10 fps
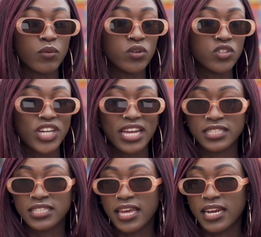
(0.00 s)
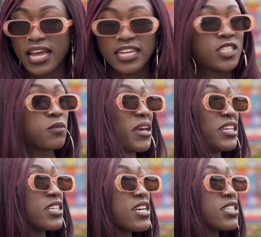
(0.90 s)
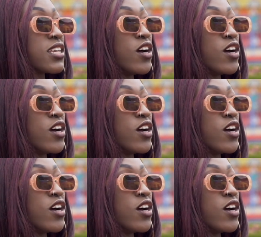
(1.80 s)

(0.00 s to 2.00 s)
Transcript: will transcend like spaces.